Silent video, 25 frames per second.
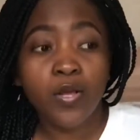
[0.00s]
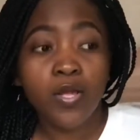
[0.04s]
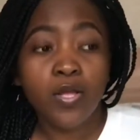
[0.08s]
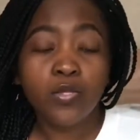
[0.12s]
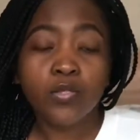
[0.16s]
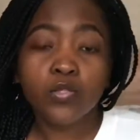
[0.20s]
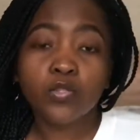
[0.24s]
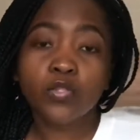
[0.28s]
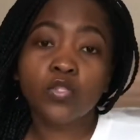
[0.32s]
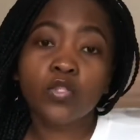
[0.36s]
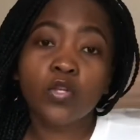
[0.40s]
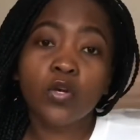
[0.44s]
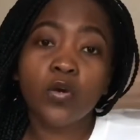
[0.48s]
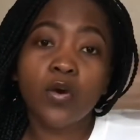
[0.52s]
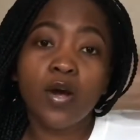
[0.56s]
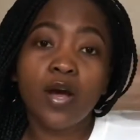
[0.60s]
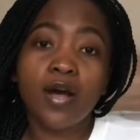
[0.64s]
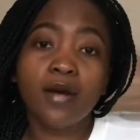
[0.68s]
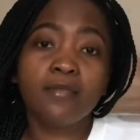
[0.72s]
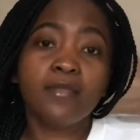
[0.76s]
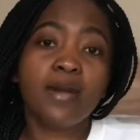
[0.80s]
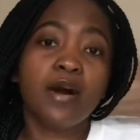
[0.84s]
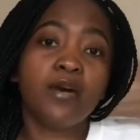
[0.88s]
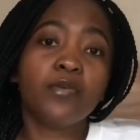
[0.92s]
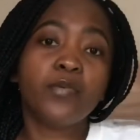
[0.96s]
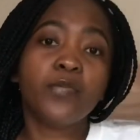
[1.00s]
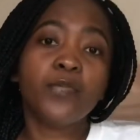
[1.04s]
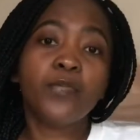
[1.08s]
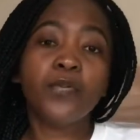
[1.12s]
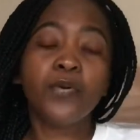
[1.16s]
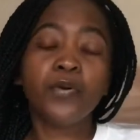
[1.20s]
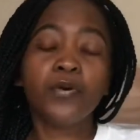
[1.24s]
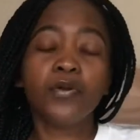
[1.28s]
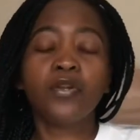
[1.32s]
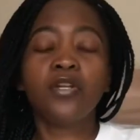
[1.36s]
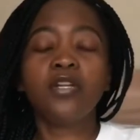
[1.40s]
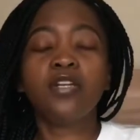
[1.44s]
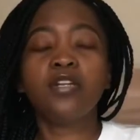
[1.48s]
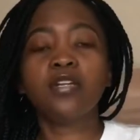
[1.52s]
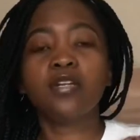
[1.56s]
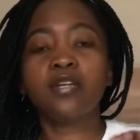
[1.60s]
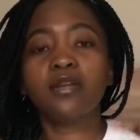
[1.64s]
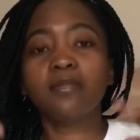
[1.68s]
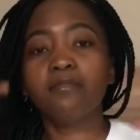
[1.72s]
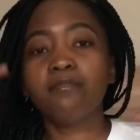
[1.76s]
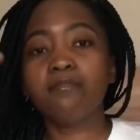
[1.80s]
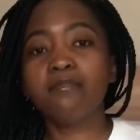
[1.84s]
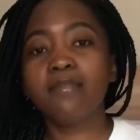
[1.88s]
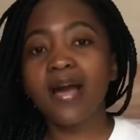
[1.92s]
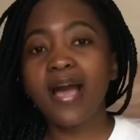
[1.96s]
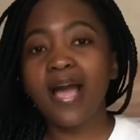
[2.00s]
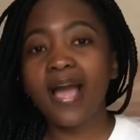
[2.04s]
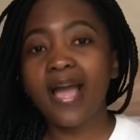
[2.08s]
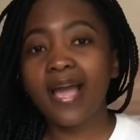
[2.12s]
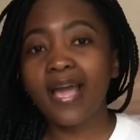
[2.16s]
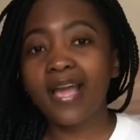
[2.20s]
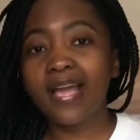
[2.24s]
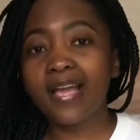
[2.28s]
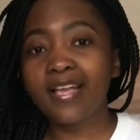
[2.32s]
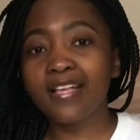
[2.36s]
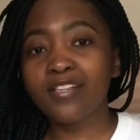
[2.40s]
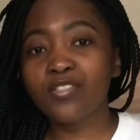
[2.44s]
So I'll put my